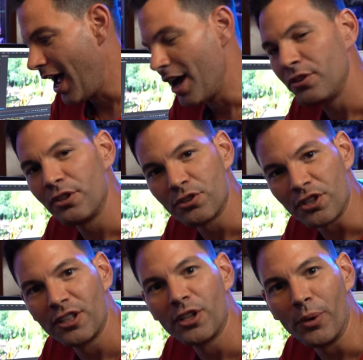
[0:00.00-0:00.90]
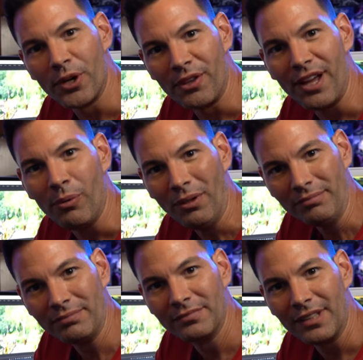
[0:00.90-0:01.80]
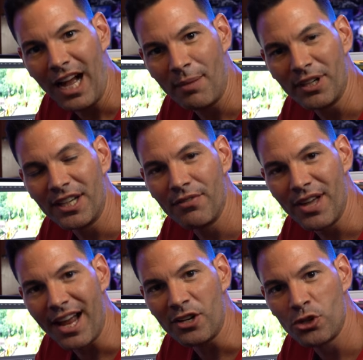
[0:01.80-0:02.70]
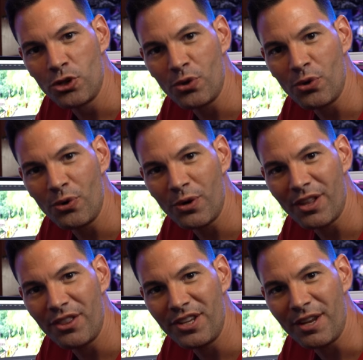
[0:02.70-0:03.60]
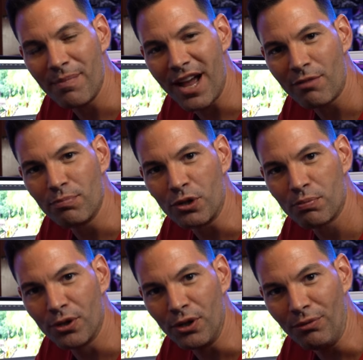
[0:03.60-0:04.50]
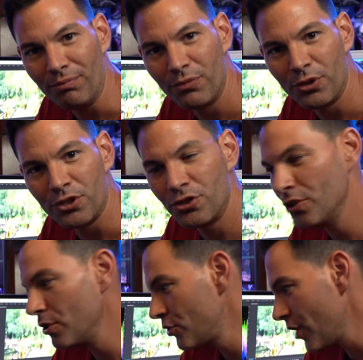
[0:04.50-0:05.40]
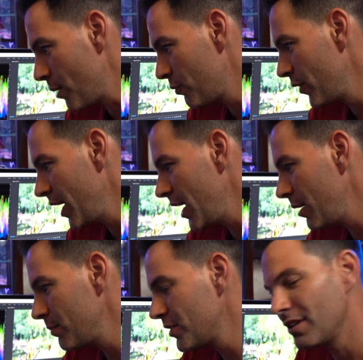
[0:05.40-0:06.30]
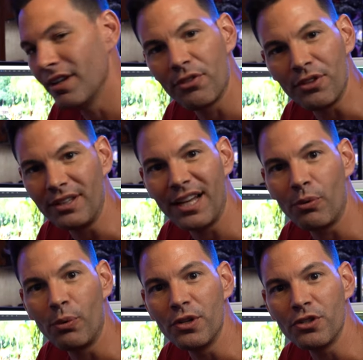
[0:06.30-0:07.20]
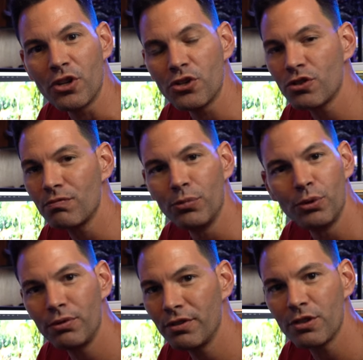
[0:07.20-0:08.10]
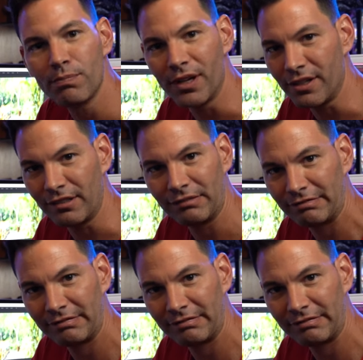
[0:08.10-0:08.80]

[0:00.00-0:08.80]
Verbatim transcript: I think there's a clear winner on that one. I'm gonna give that to the MacBook Pro. There's no drop frames, nothing. That was smooth as butter.